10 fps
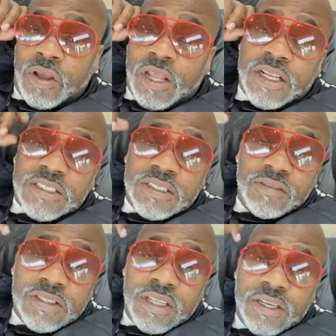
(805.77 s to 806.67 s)
And that's
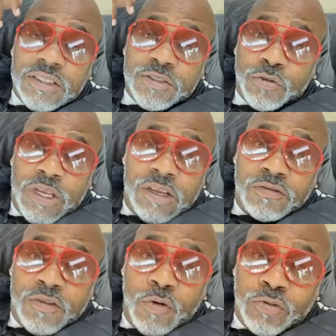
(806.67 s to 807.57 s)
another thing is you can't
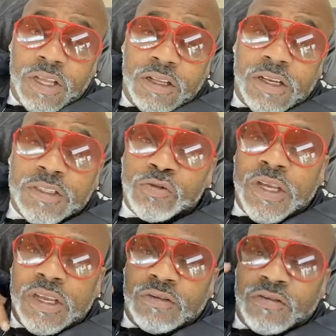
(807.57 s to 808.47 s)
vote because you
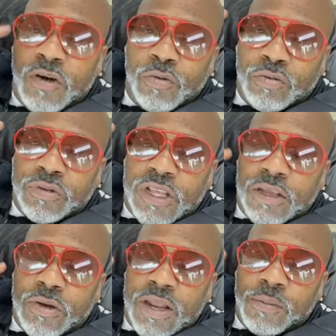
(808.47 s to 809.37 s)
can't vote. That
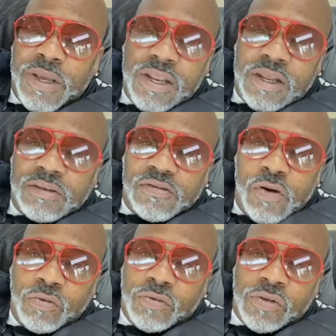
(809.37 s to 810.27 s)
you got to be there to
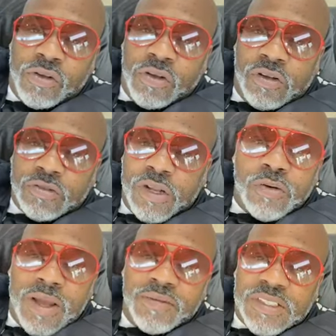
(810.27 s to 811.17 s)
vote. So they
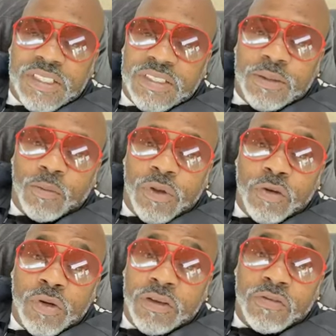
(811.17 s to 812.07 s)
don't have a system where
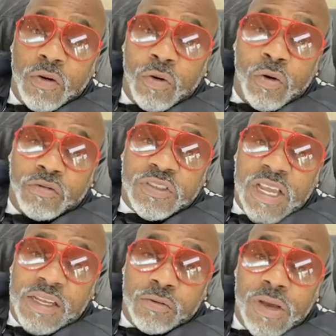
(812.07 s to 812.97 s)
you can vote off
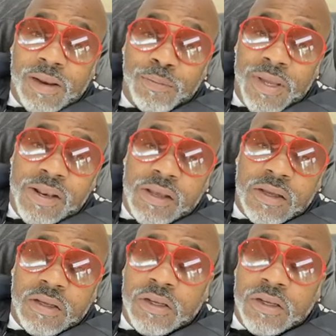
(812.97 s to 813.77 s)
site. You got to be there.